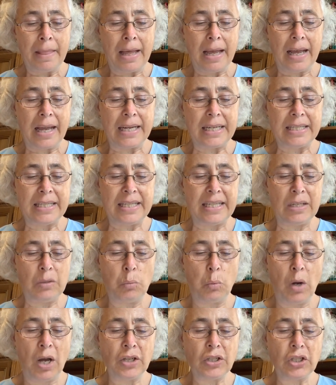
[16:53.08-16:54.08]
"I did
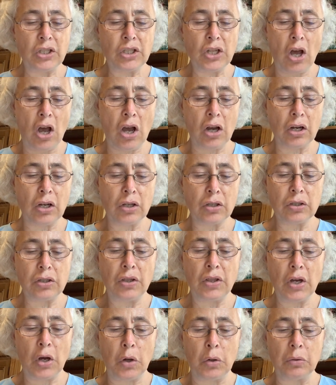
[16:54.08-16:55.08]
want to talk to
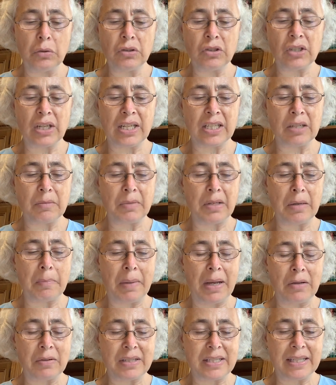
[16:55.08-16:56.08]
the old gentleman
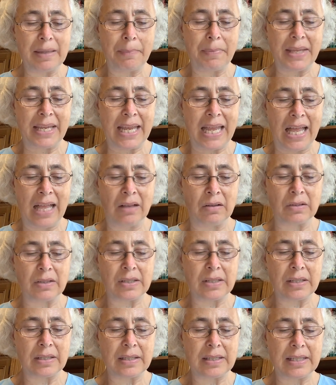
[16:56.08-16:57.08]
about something
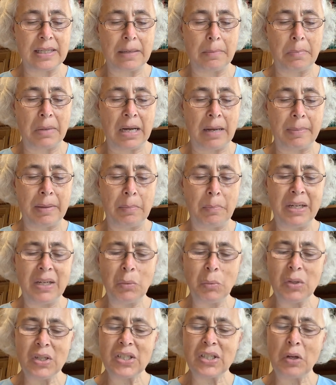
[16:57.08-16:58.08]
else," said Bobby, "but it
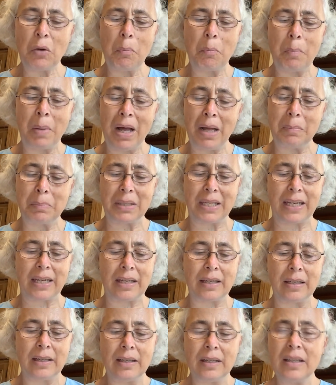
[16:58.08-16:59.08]
was so
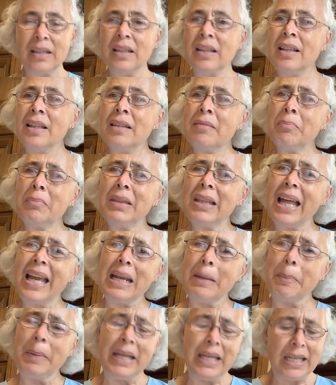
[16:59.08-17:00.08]
public,
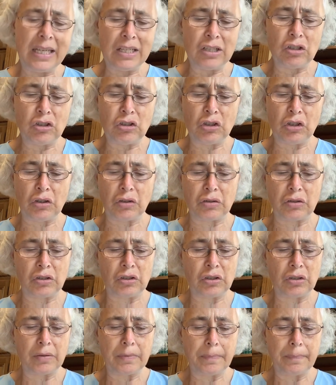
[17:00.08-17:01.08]
like being in
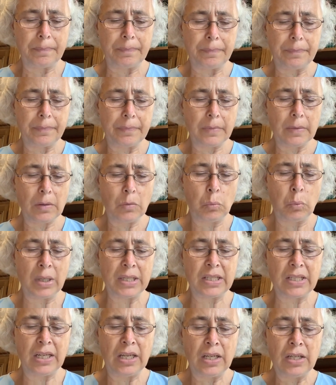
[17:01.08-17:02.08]
church."
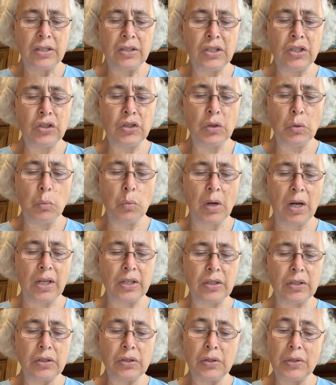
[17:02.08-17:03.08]
"What did you
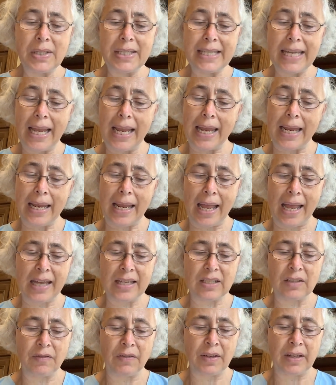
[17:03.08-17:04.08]
want to say?"
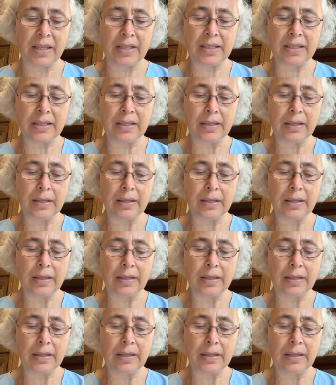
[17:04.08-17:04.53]
asked Phyllis.